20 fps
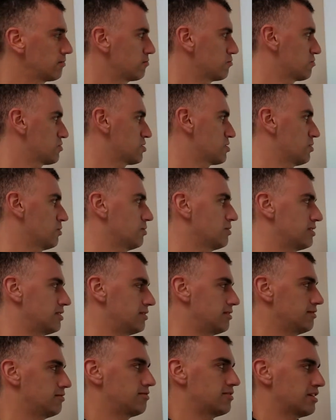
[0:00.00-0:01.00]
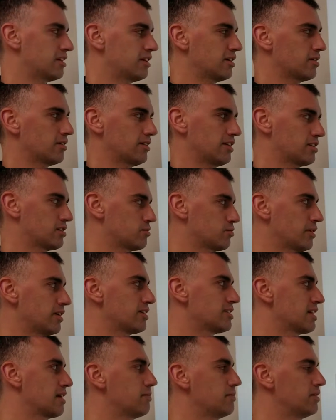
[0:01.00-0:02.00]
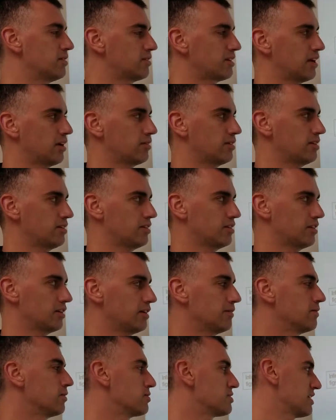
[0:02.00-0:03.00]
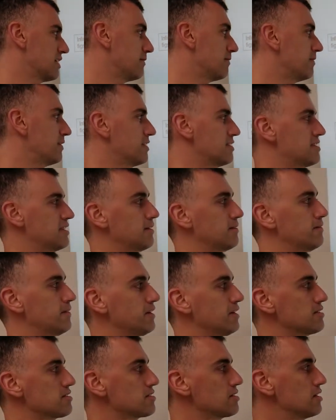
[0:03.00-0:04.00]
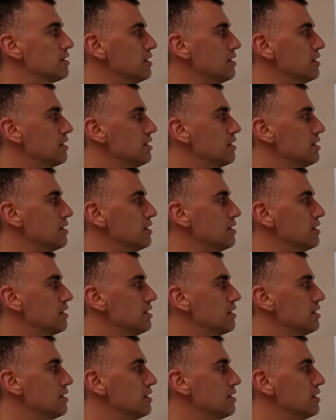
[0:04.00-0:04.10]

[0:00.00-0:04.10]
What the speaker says: So there you go, this is what you type into your calculator, even though it's infinite sig figs.